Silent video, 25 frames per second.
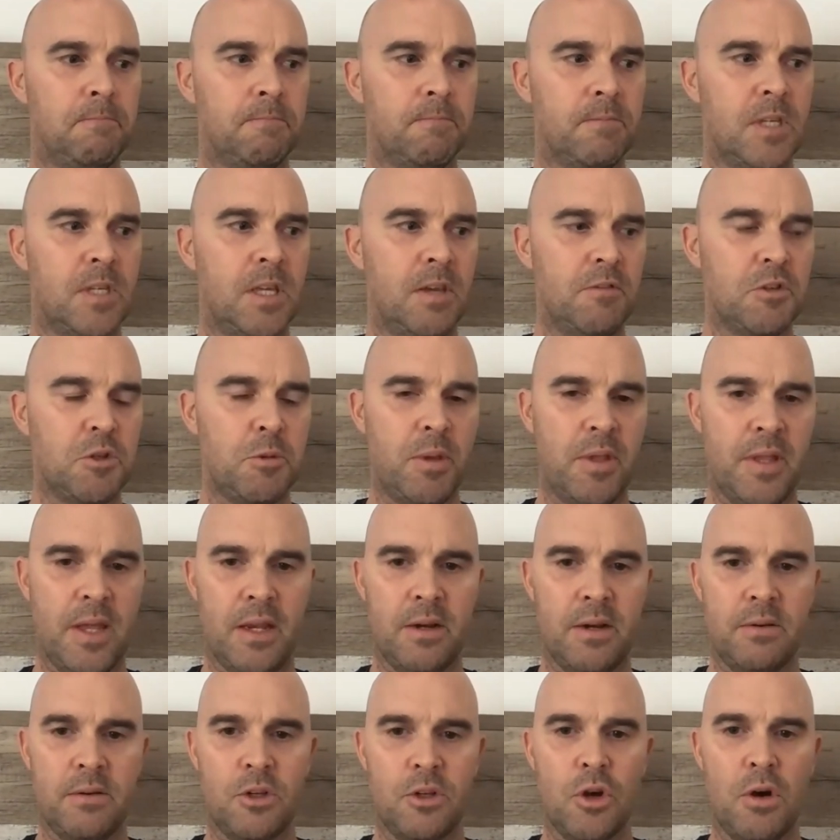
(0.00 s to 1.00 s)
gives me
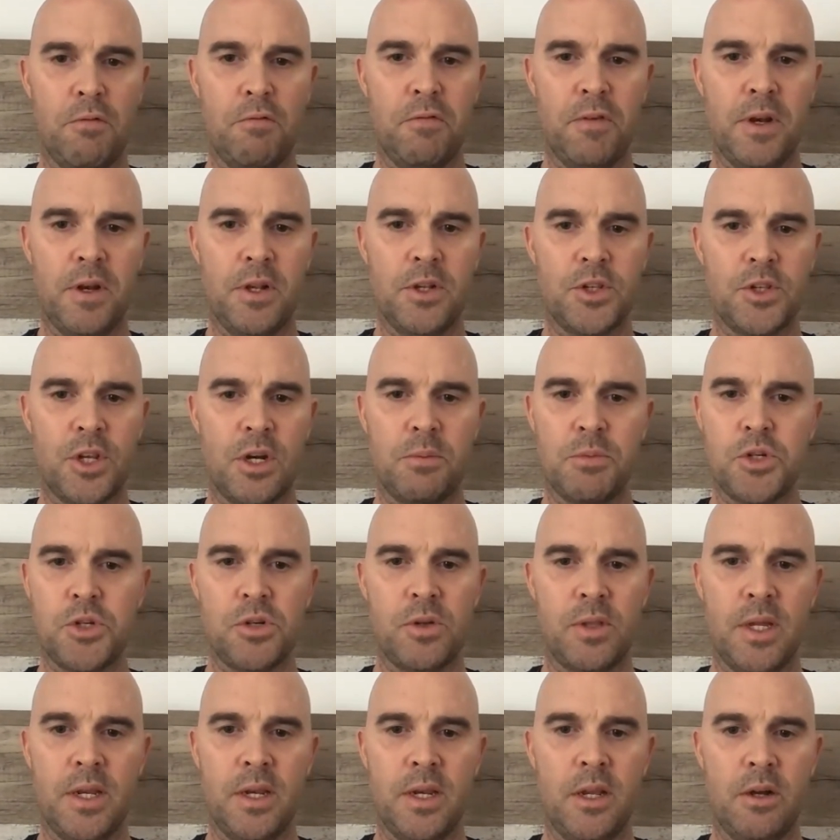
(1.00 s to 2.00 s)
that confidence, and I'm
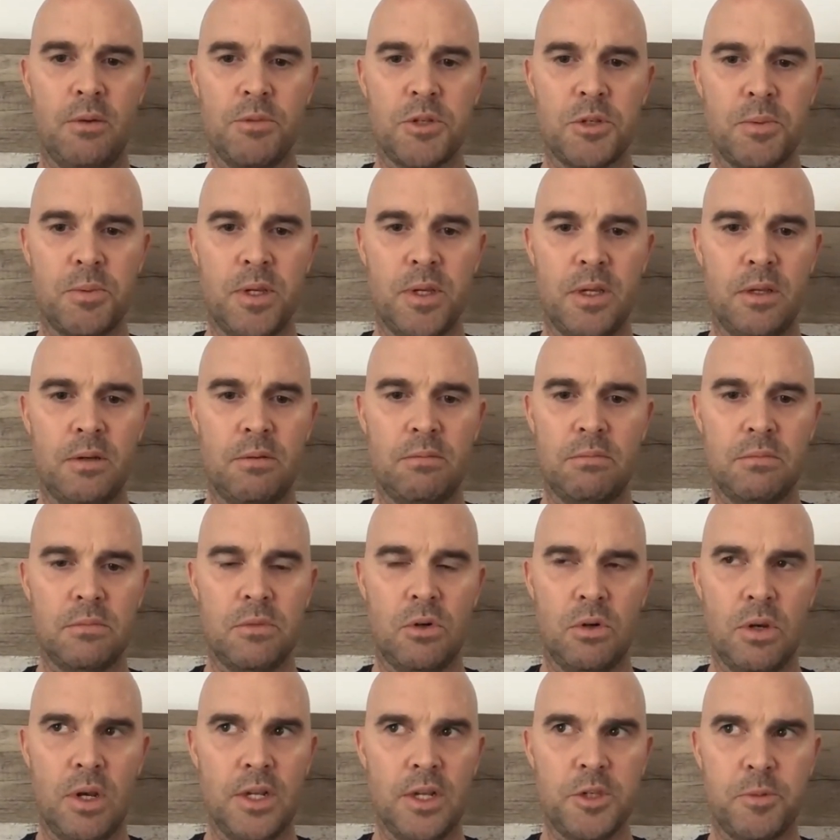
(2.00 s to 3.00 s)
sure that helps me in
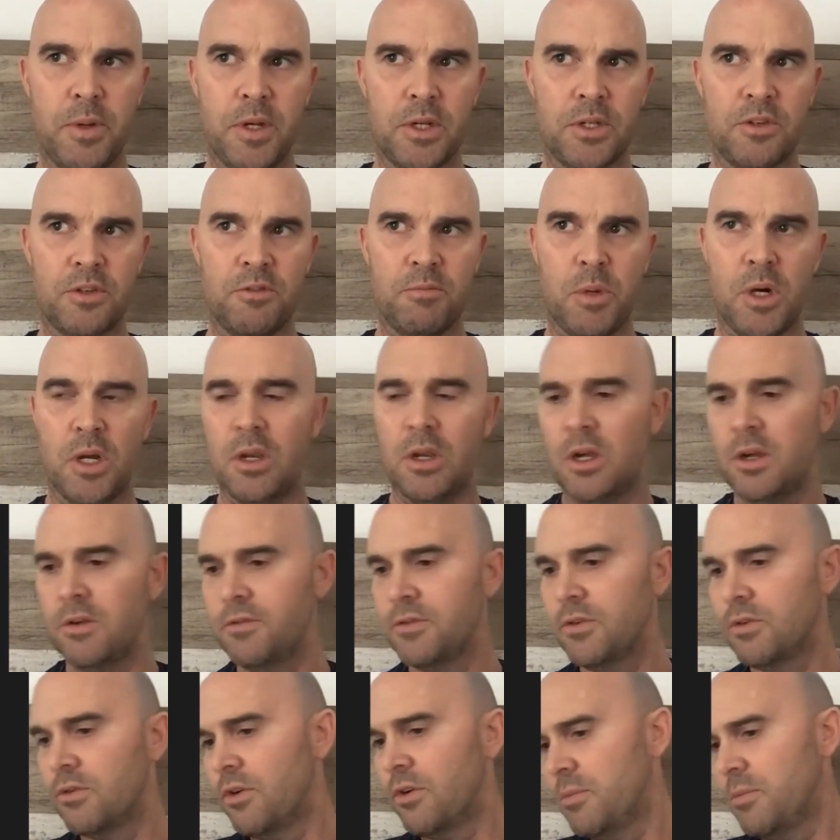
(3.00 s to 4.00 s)
all aspects of my
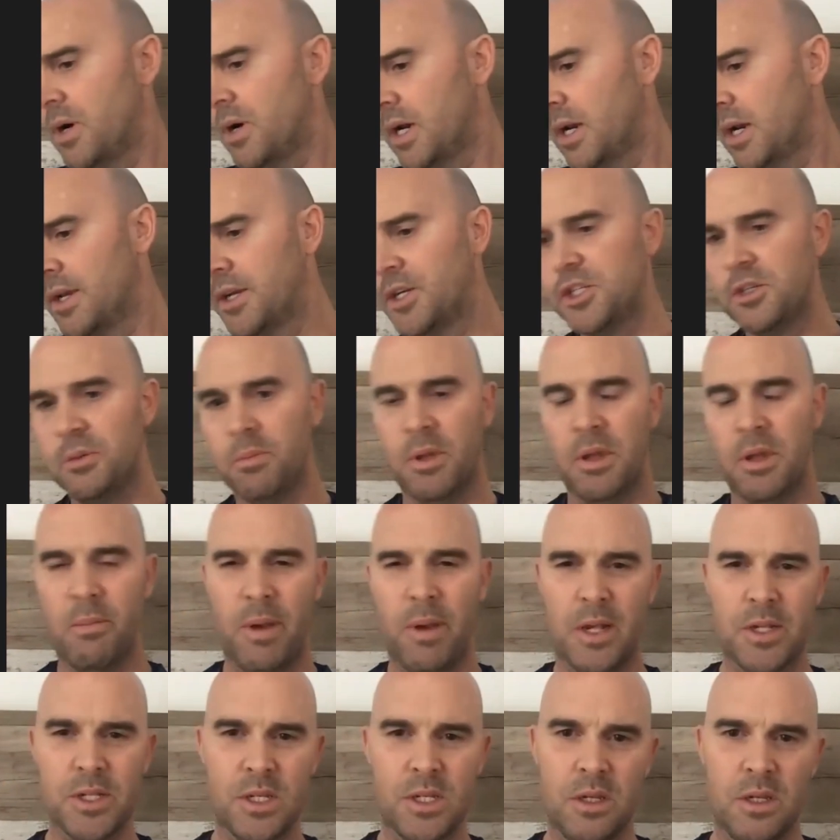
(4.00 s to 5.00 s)
life or in my leadership
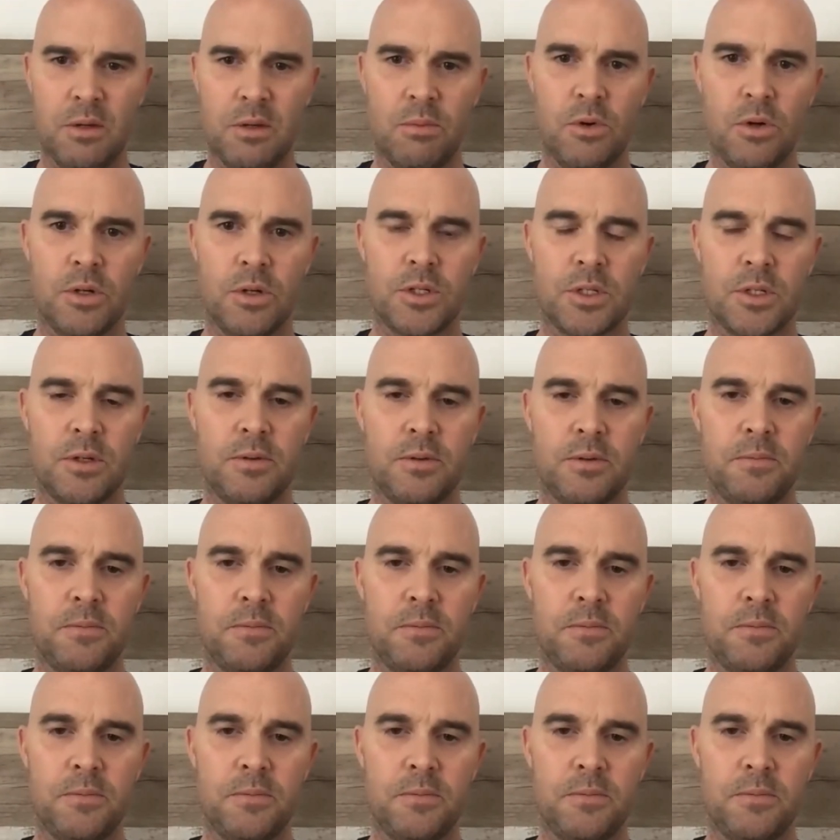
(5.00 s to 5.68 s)
capacity at work too.